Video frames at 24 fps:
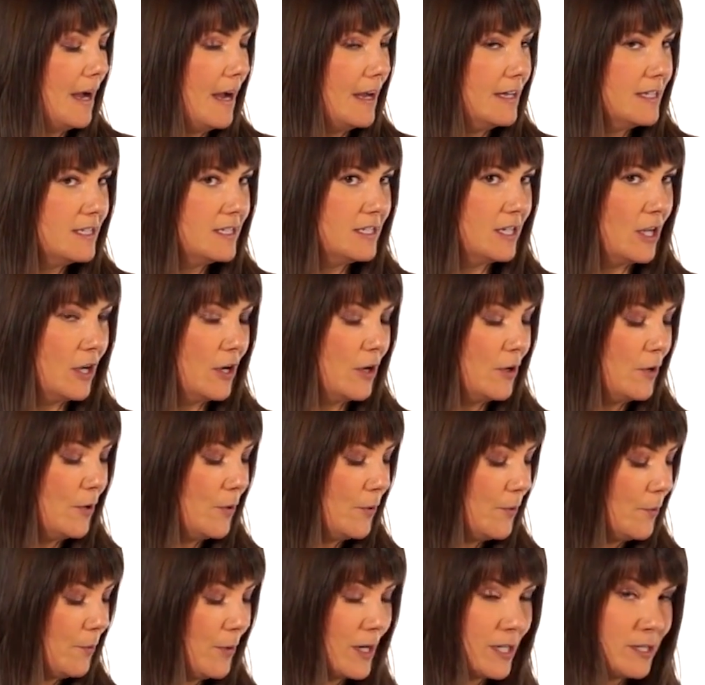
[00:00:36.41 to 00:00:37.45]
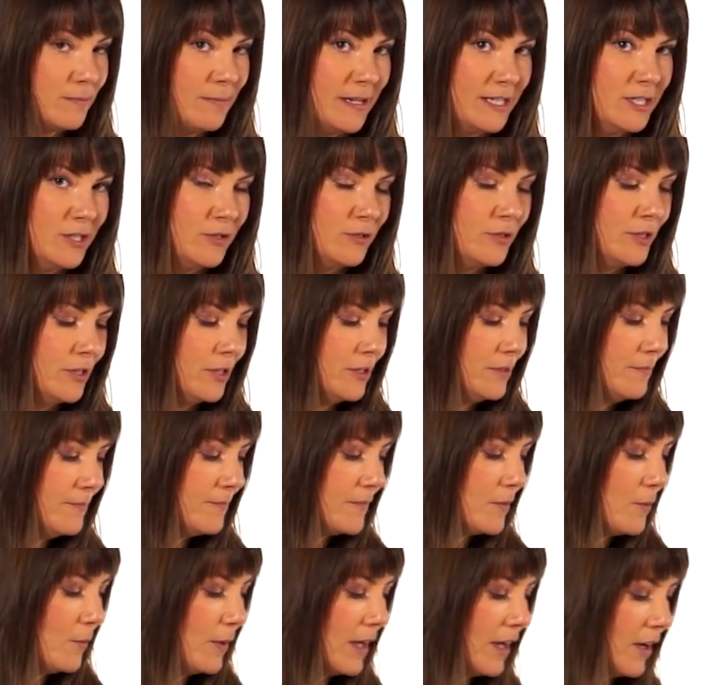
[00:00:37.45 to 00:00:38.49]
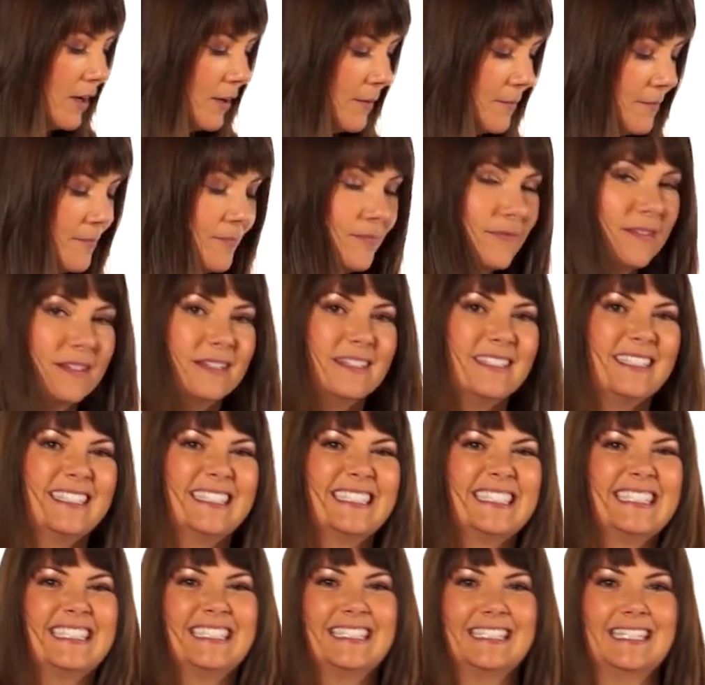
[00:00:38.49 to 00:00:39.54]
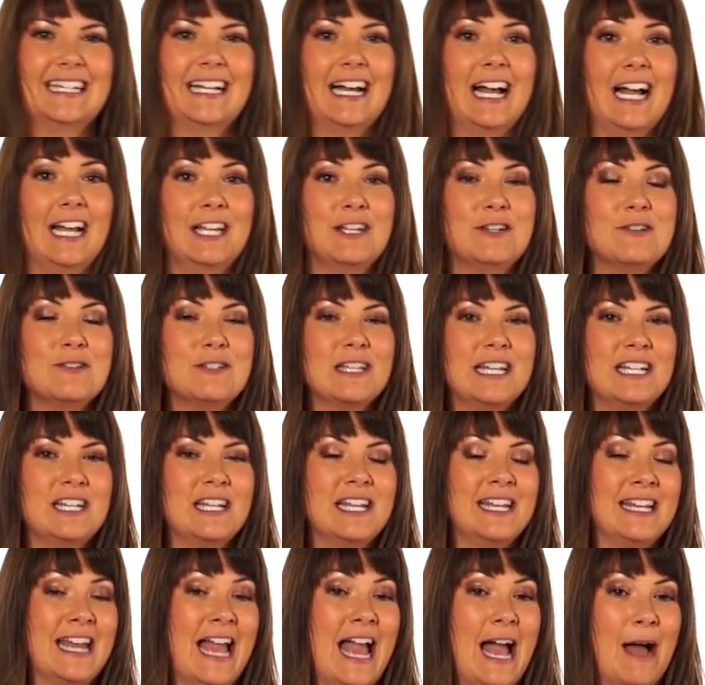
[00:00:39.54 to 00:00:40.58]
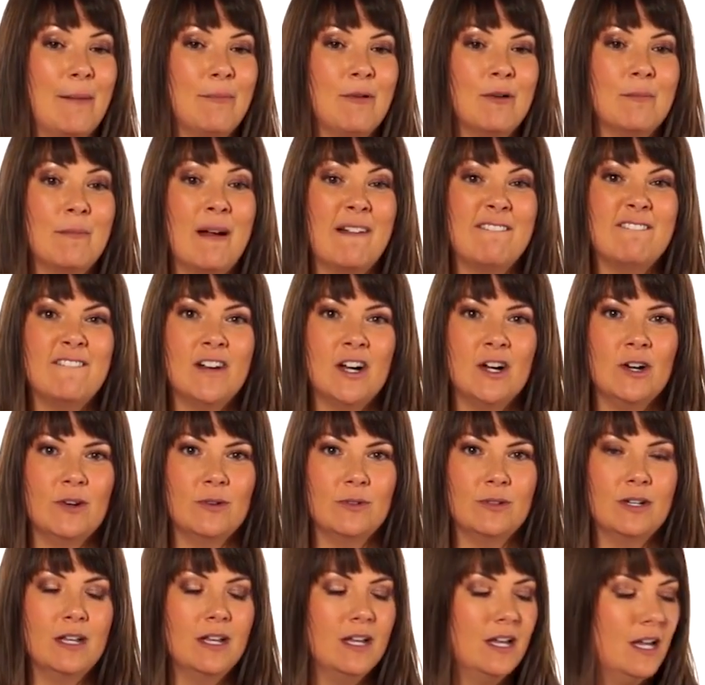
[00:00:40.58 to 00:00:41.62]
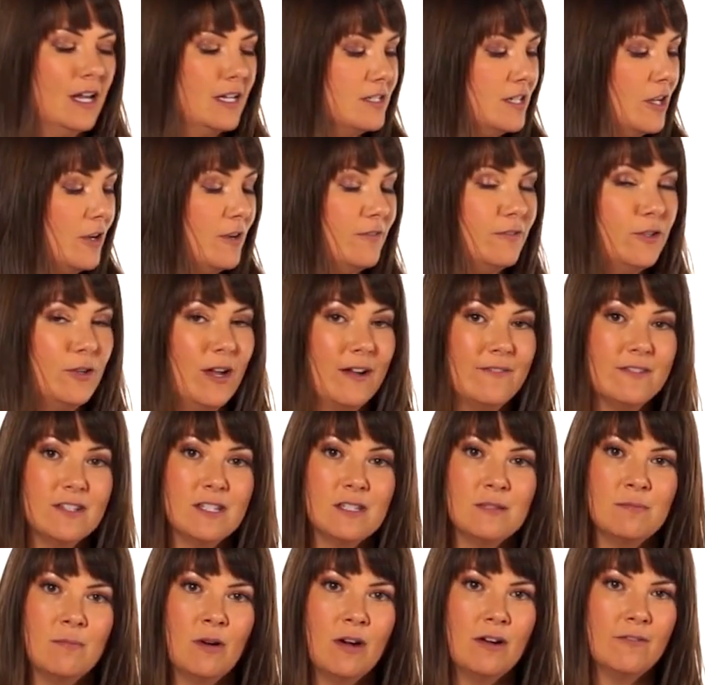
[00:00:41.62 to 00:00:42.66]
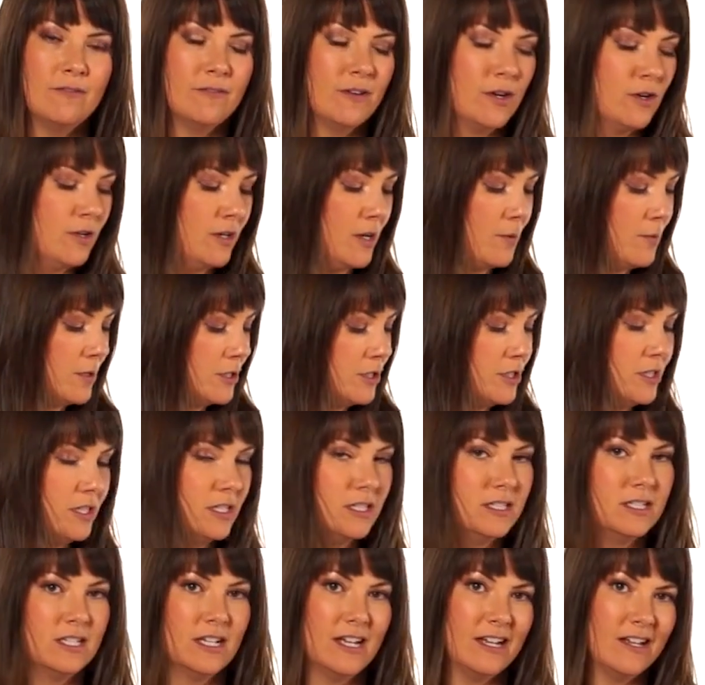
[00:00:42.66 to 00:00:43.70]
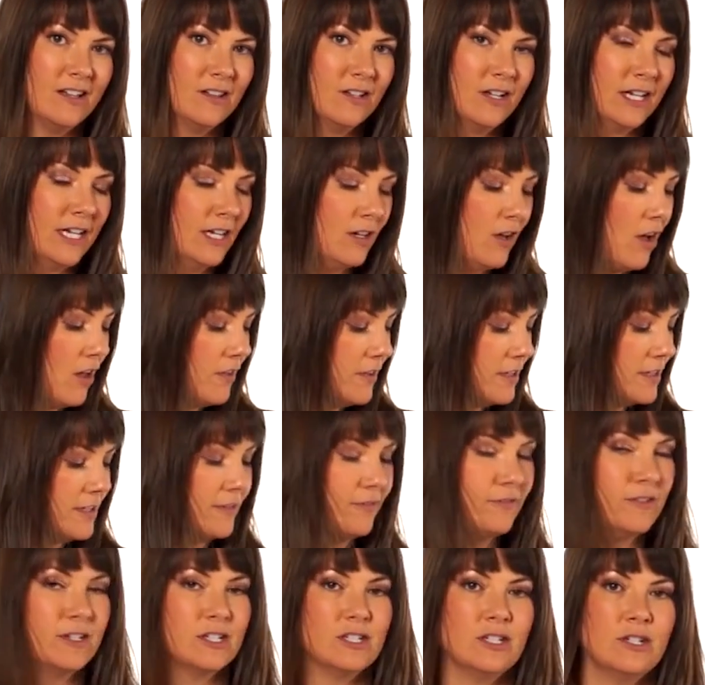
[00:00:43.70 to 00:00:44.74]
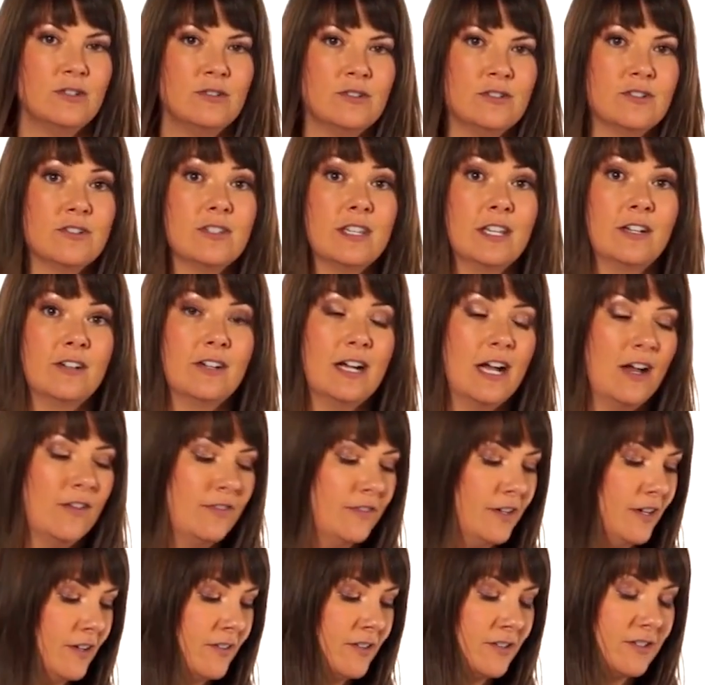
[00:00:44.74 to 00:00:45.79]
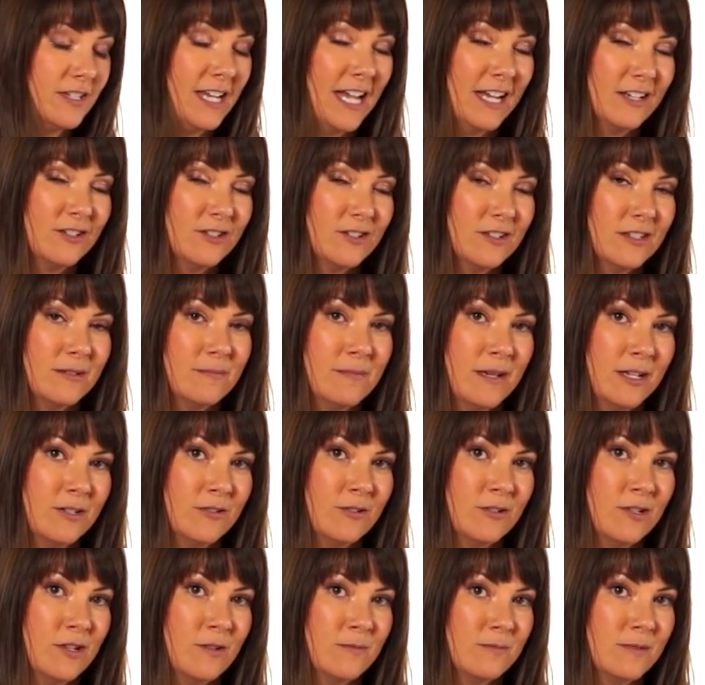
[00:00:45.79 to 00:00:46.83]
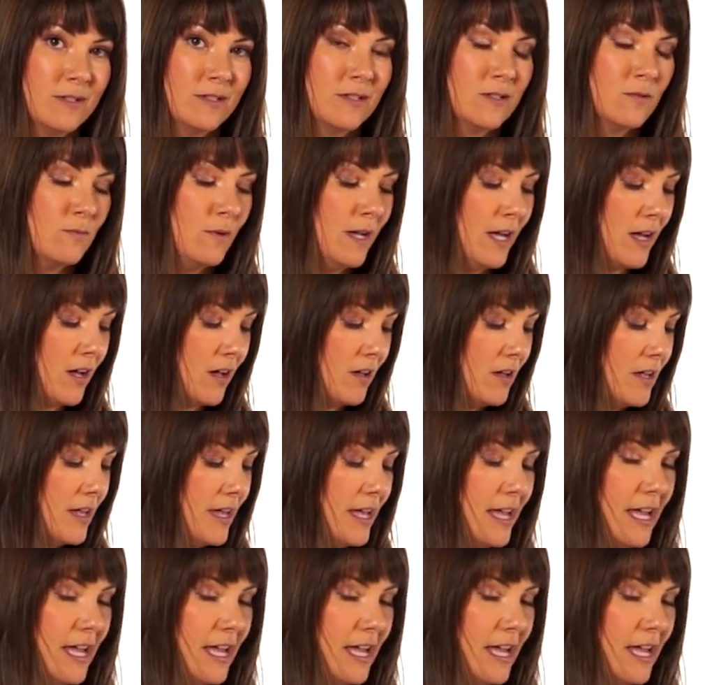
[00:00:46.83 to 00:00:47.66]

So where's my tuner? Well, I use an app on my phone. So if you have a smartphone, I want you to take a look at all the different tuners that are out there, and there's actually metronomes as well.